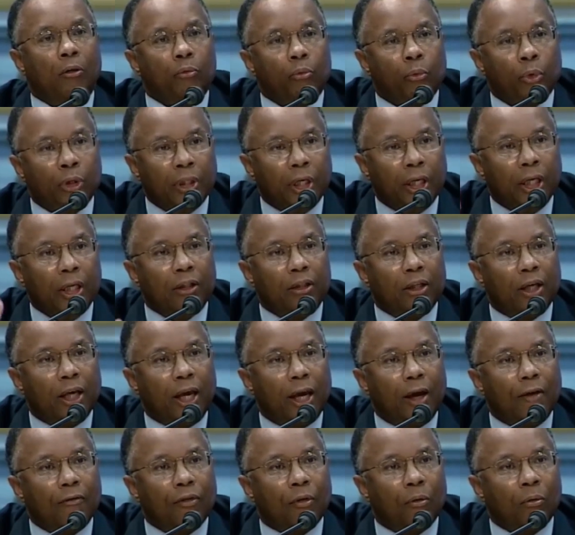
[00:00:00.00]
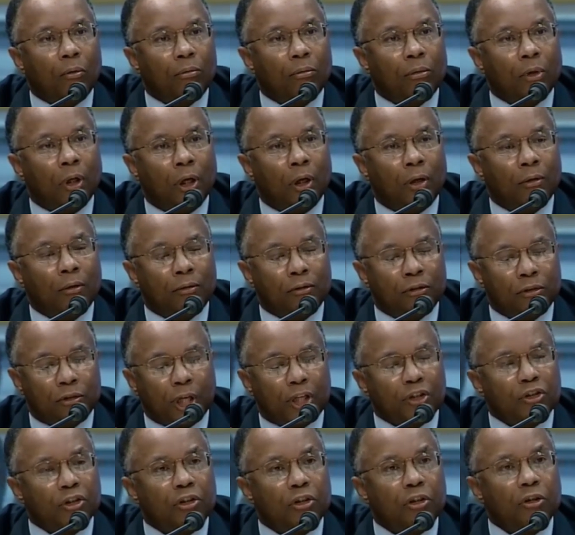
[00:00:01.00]
We need to have the
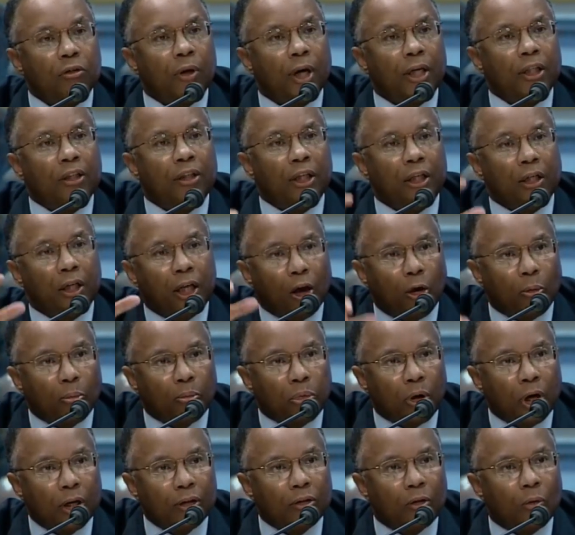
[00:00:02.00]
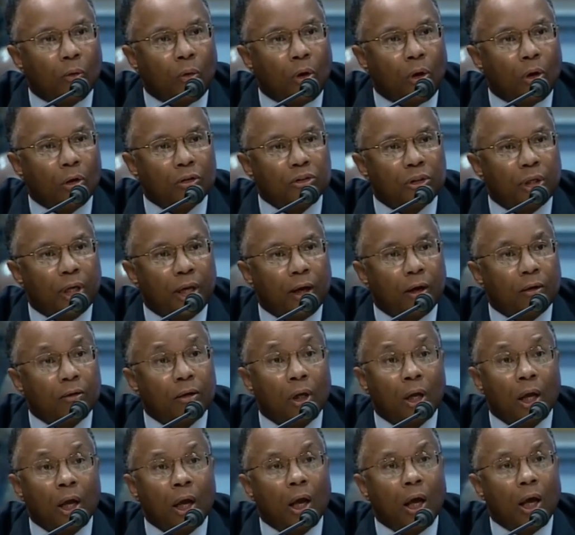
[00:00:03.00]
Section 218 help bring the walls down.
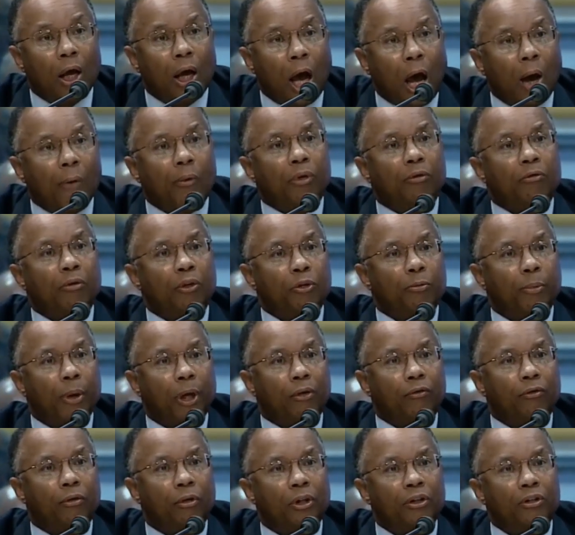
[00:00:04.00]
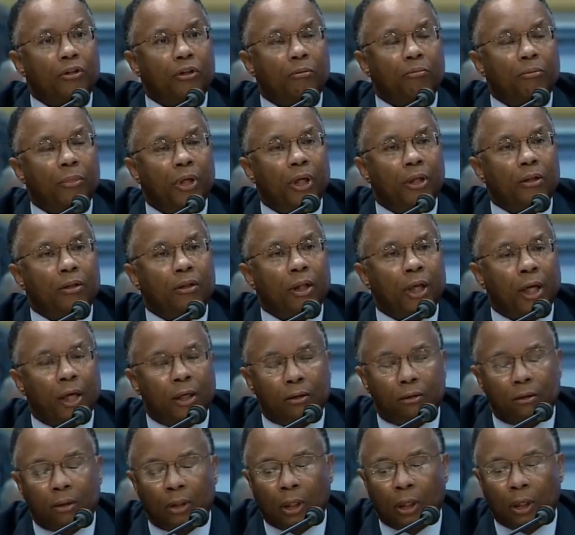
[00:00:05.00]
I would respectfully submit
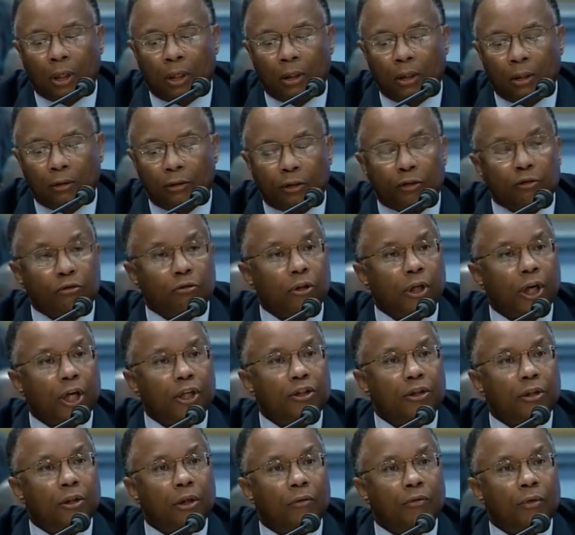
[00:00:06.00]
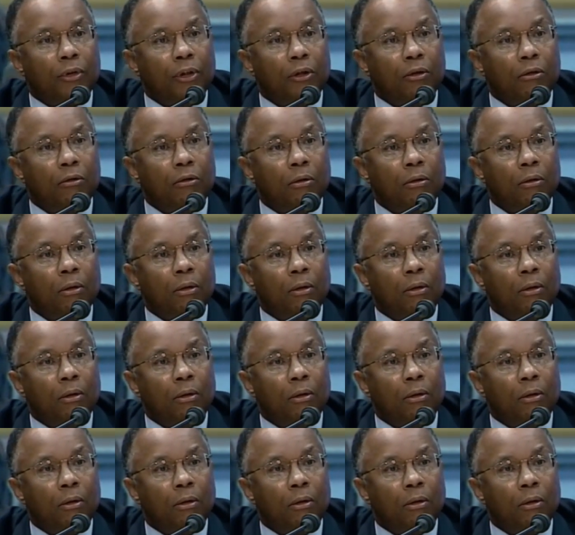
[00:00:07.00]
that the creation of a new